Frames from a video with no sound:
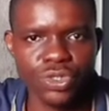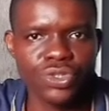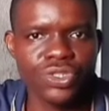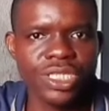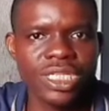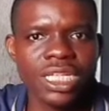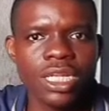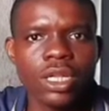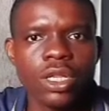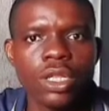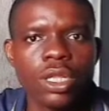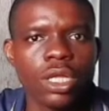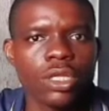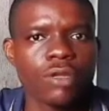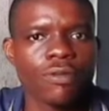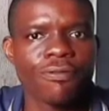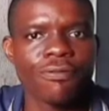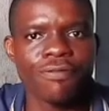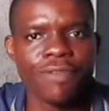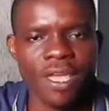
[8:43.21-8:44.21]
You see a lot
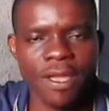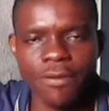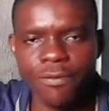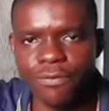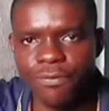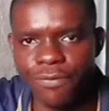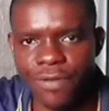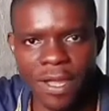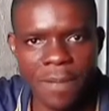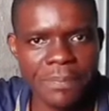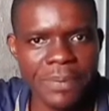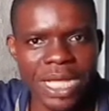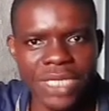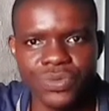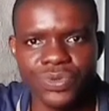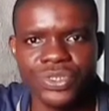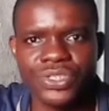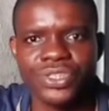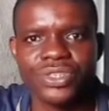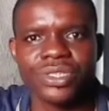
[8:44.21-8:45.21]
of fake
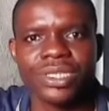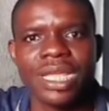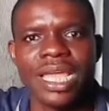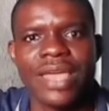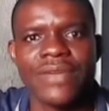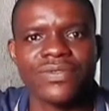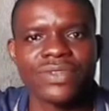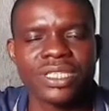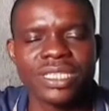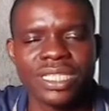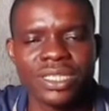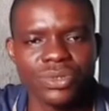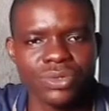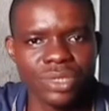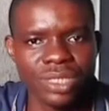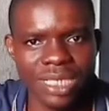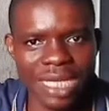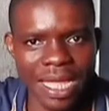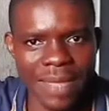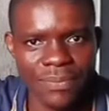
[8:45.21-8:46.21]
pass question every
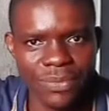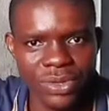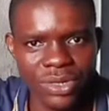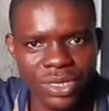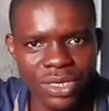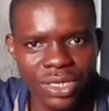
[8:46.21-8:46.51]
single time.